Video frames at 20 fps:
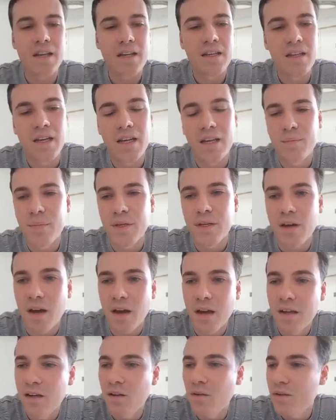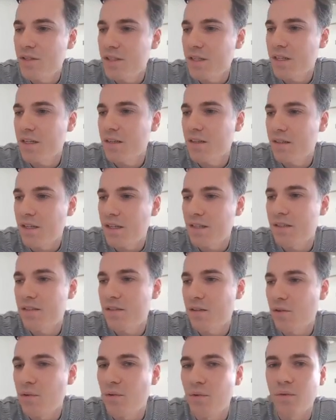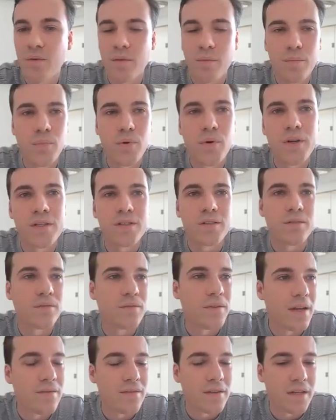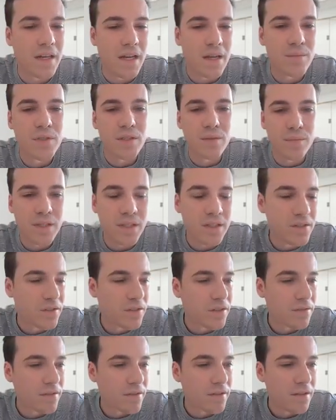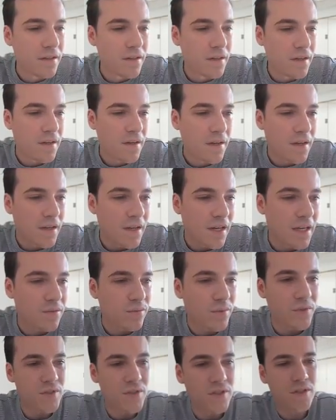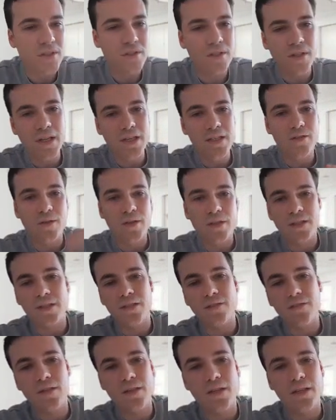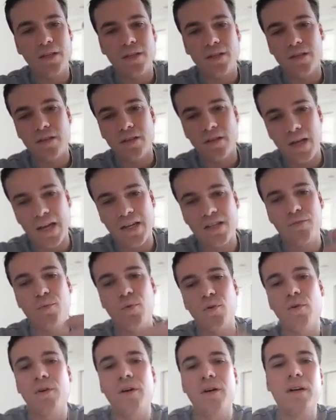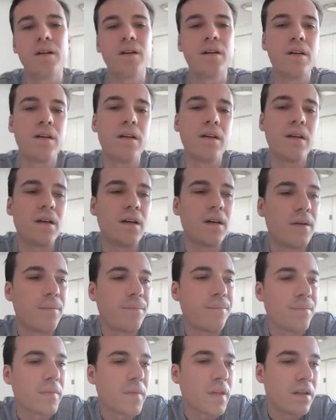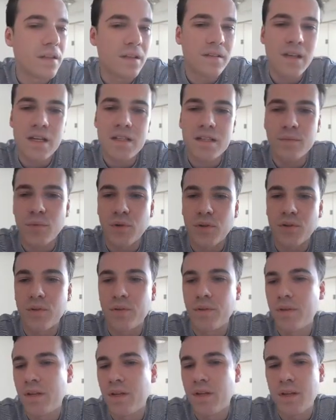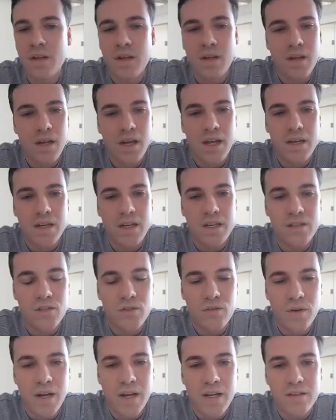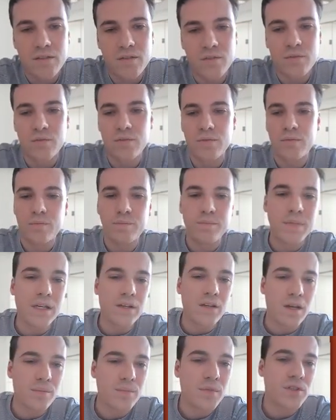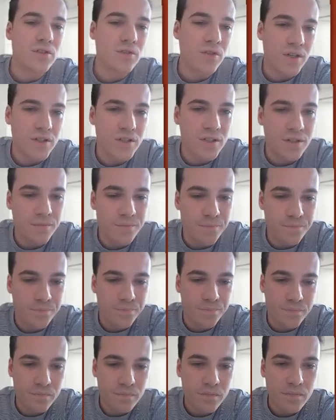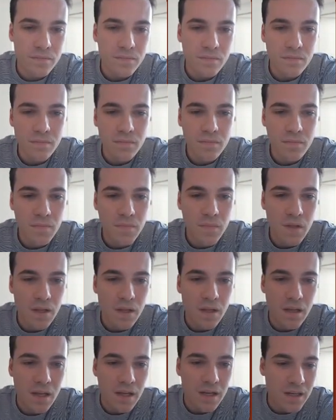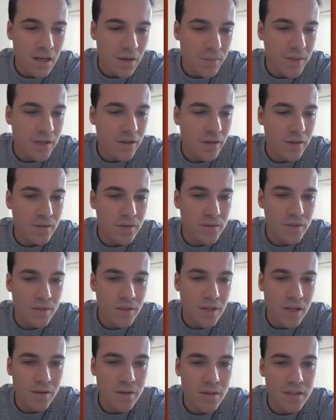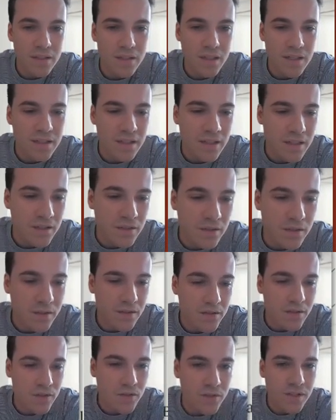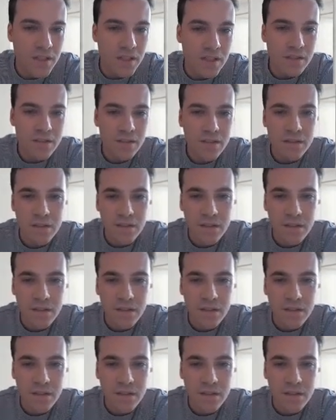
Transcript: any API logic. That's the whole point of having an MCP server. It will just iteratively explore the data model and then try to build up the structure. And there we go. So now it says it succeeded.